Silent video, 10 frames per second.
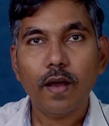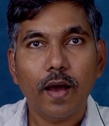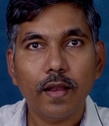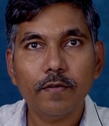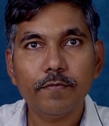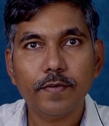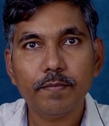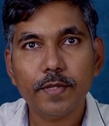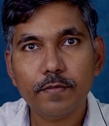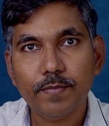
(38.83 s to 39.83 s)
And from
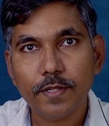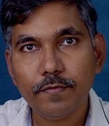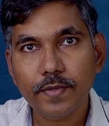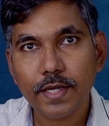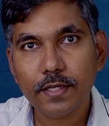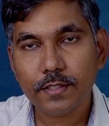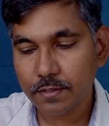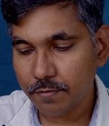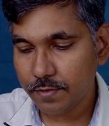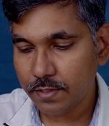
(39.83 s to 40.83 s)
the specification
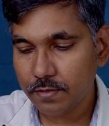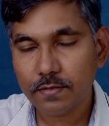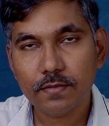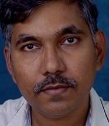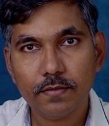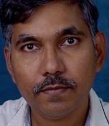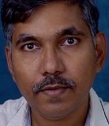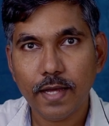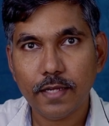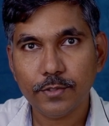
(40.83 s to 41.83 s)
of this
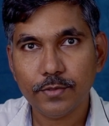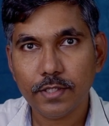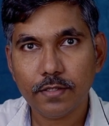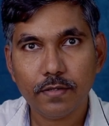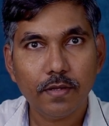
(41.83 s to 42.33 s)
flash unit,